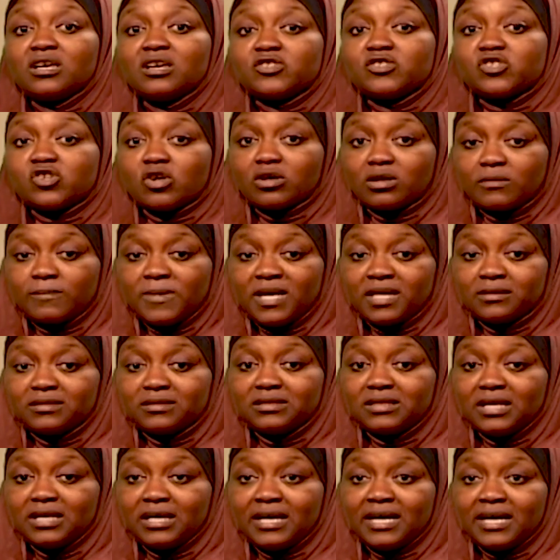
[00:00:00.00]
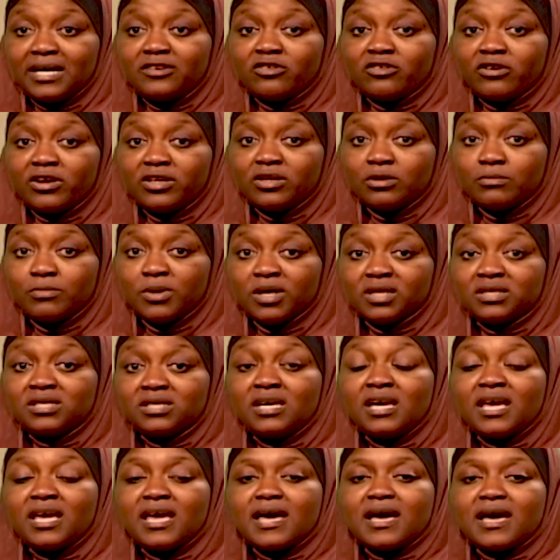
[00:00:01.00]
talk about it again during the
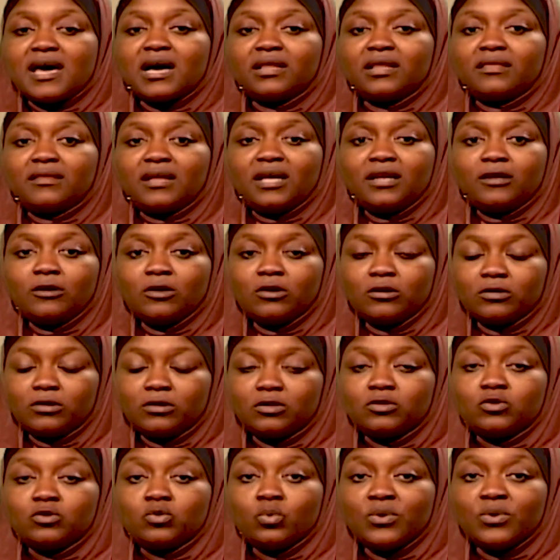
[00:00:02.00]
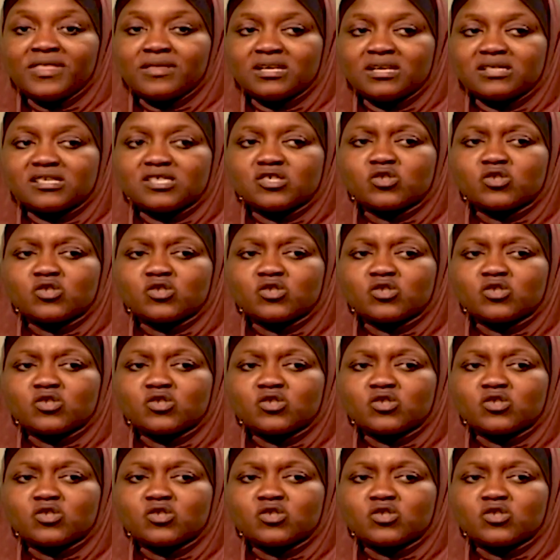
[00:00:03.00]
body, and then conclude with it.